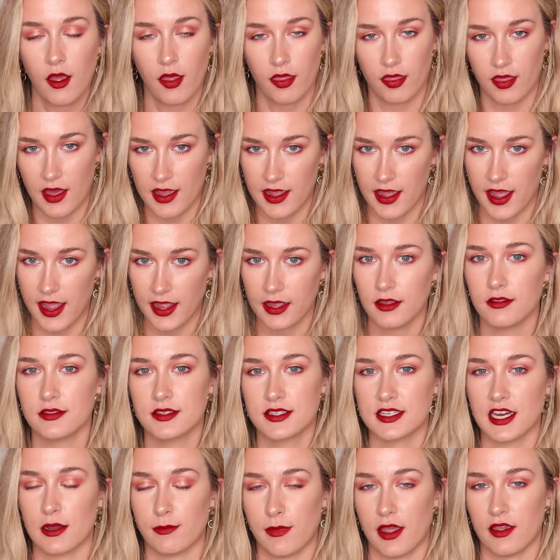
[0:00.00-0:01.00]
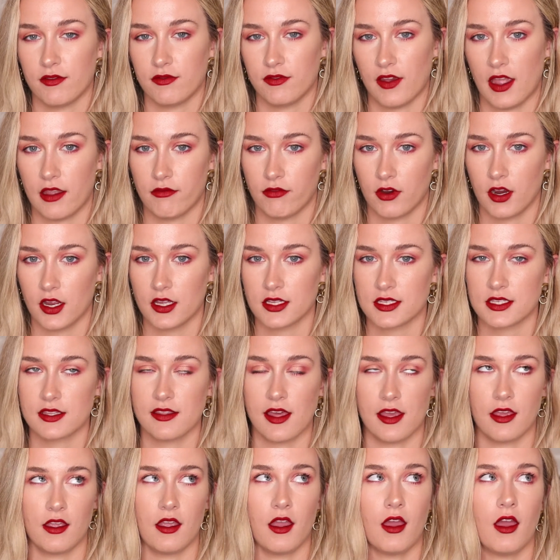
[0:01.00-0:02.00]
They are hands down my favourites.
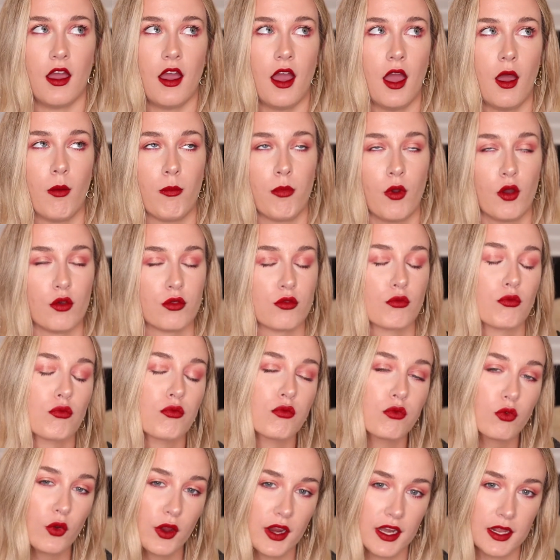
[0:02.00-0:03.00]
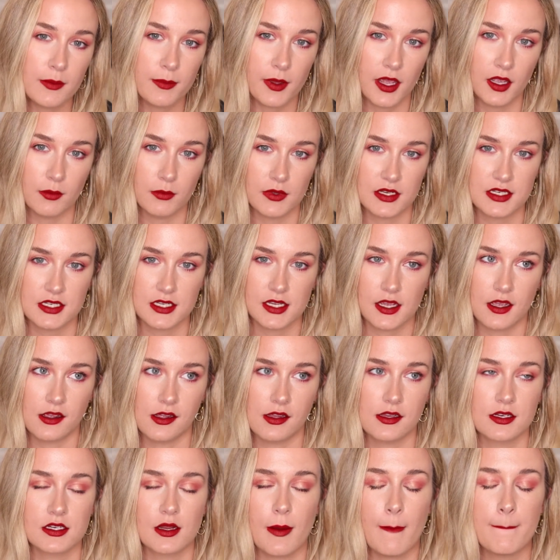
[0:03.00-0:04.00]
They are both really
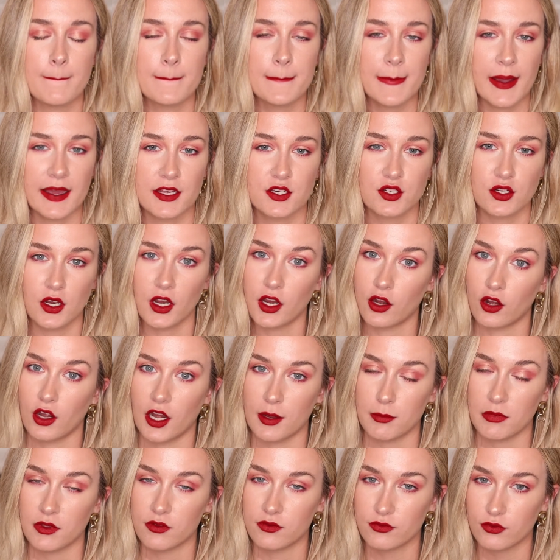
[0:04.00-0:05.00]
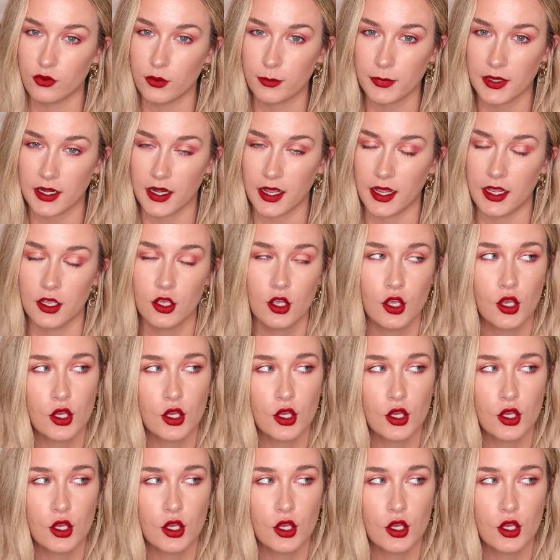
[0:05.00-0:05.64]
pigmented, buttery, creamy formula,